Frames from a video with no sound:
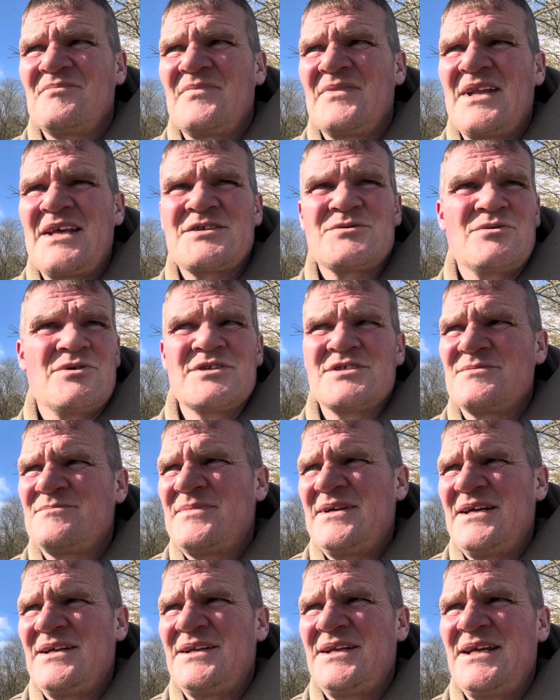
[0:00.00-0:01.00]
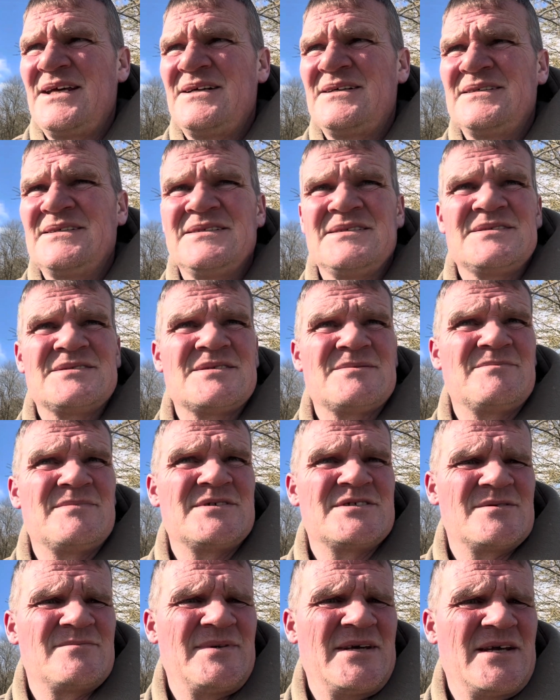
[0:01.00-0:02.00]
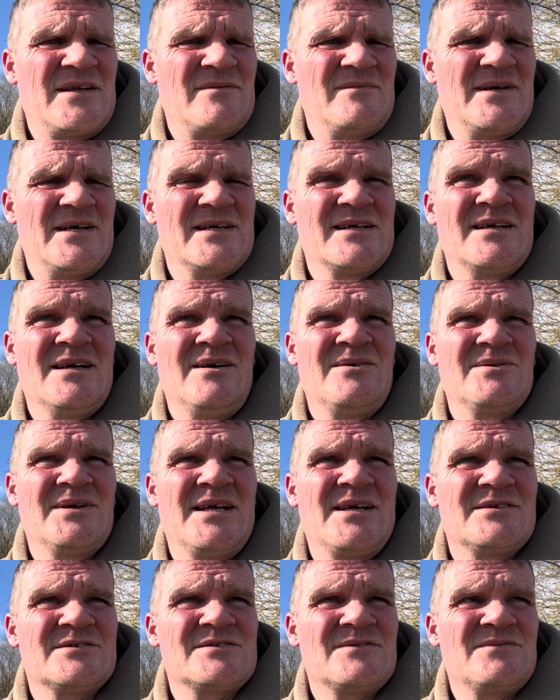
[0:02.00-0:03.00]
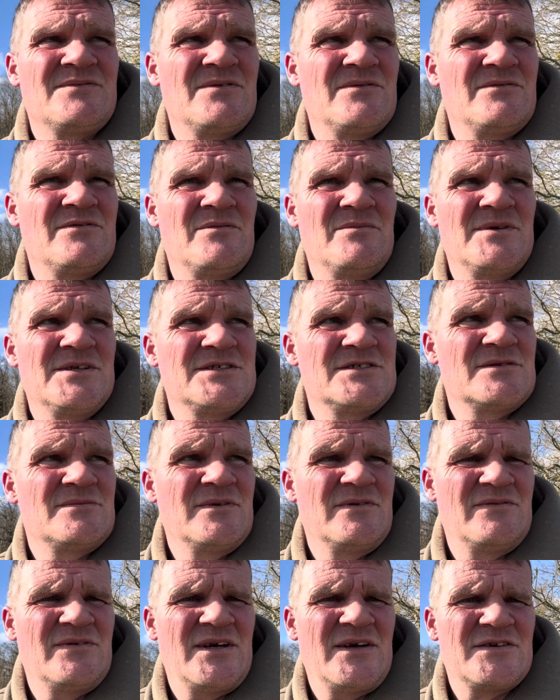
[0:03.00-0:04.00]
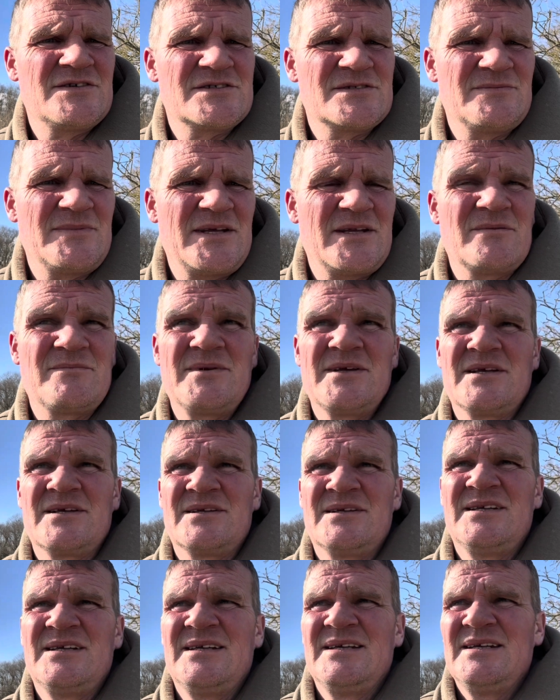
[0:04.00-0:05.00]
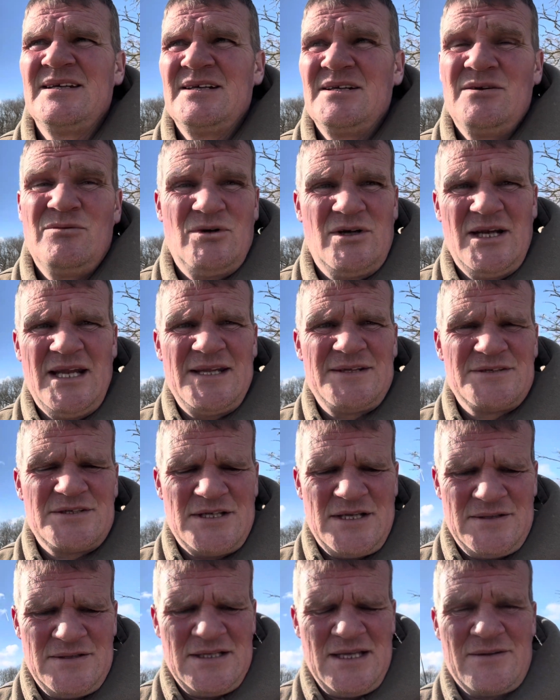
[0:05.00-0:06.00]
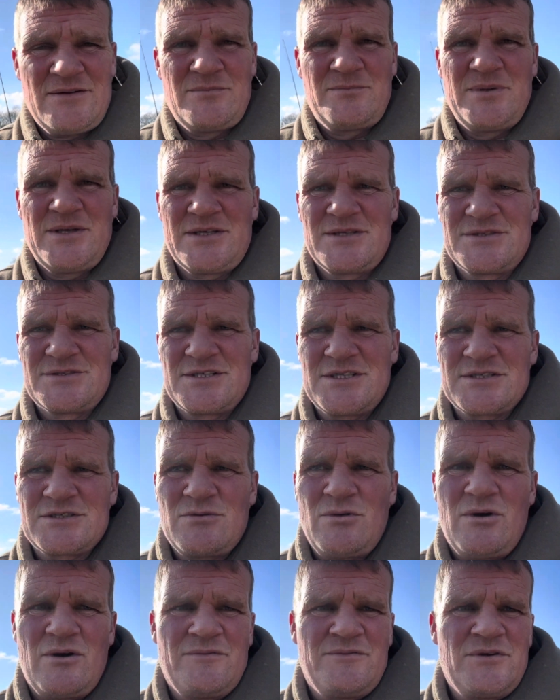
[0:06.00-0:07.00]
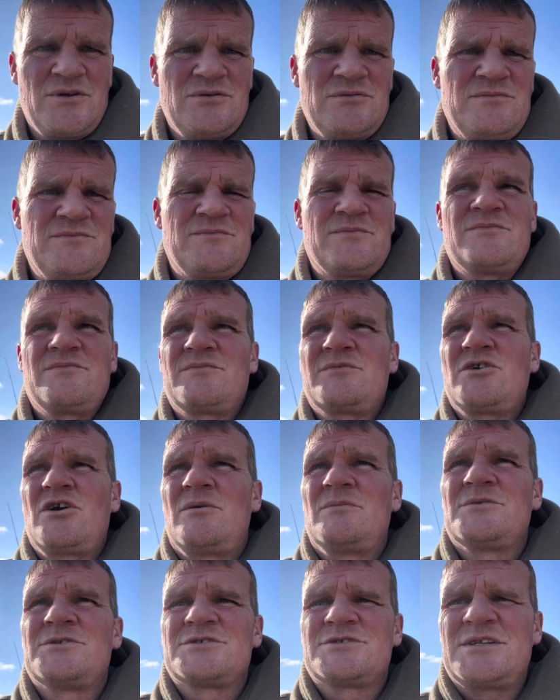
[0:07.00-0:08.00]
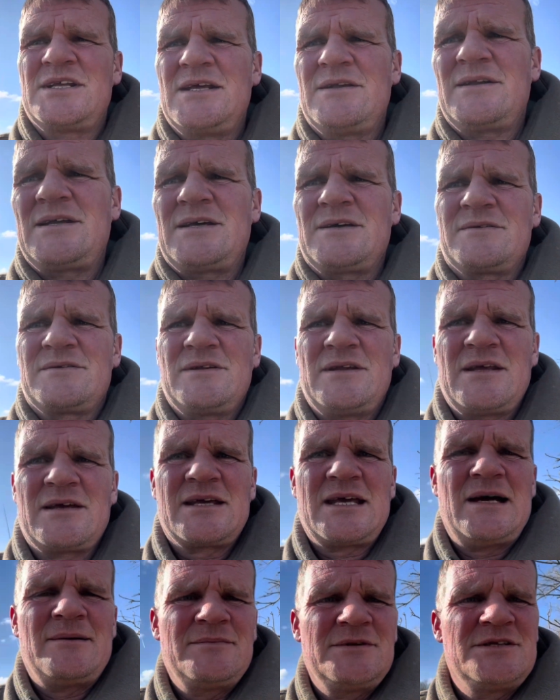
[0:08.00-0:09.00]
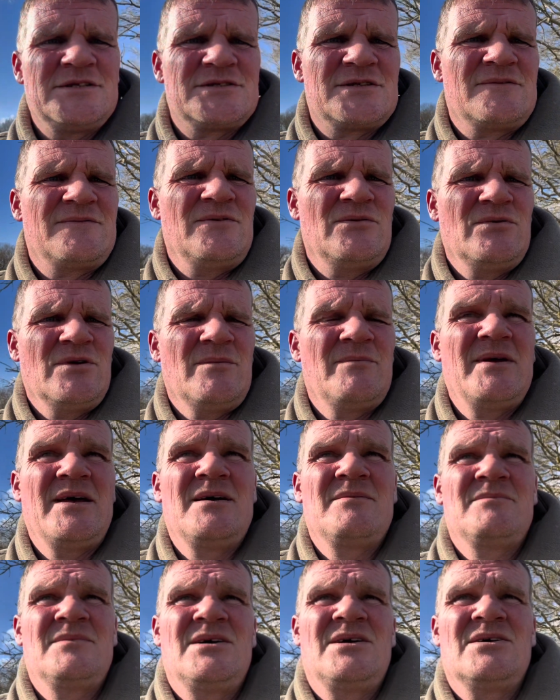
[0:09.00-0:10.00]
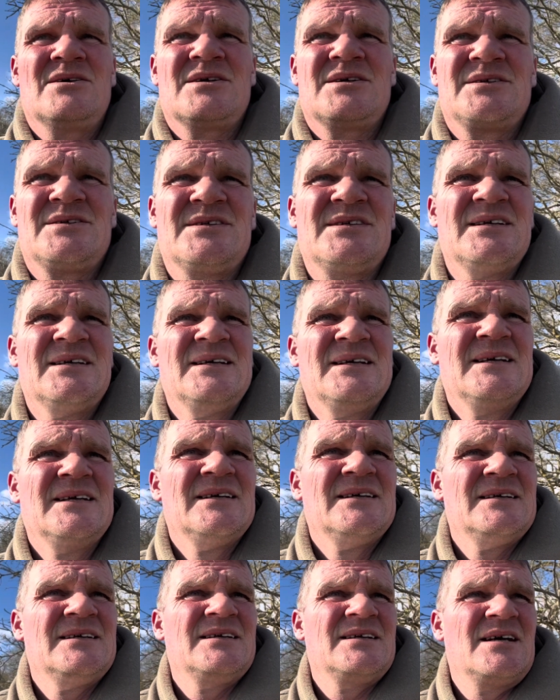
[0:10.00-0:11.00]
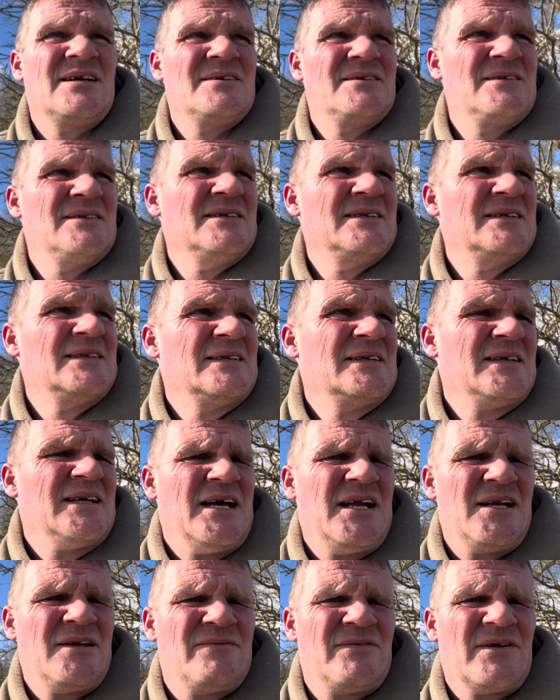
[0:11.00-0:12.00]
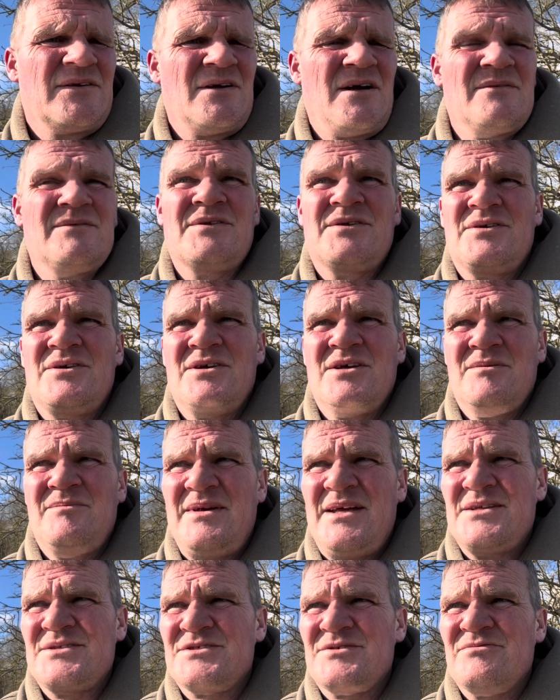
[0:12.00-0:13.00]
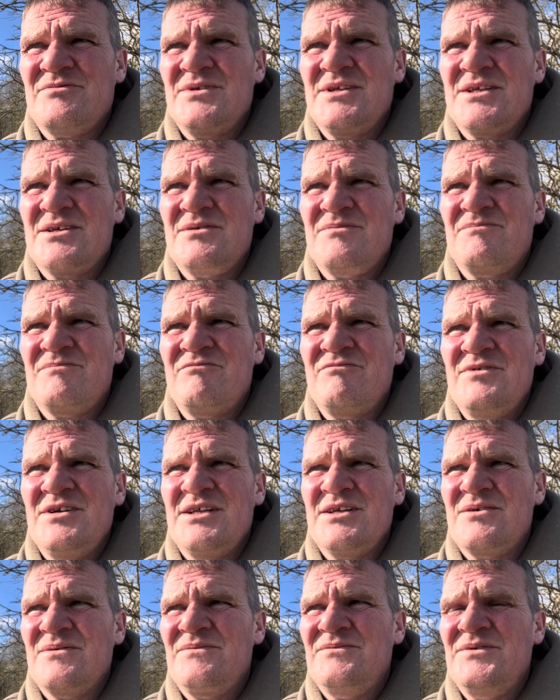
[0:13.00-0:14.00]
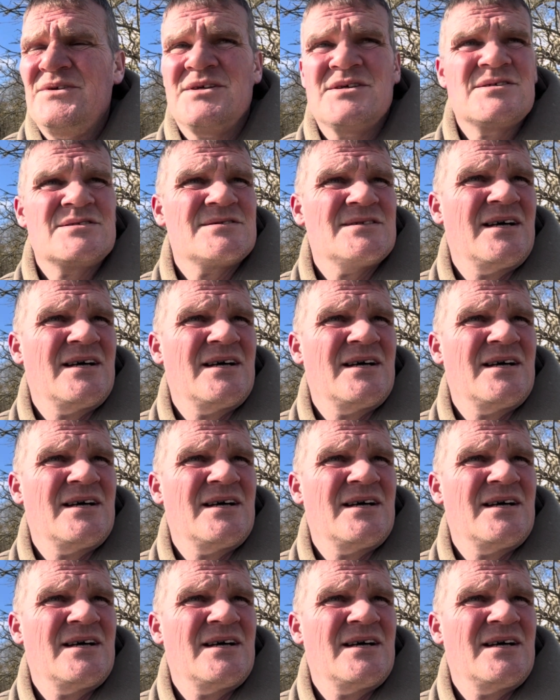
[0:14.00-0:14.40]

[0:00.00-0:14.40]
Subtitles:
that's what it's about now. It's about the main goal now, for me, to be fair. It's about the big one. Well, and the other big ones, there's quite a few commons now that are coming into the £40 mark, and you know, anything over £30 is a really good fish.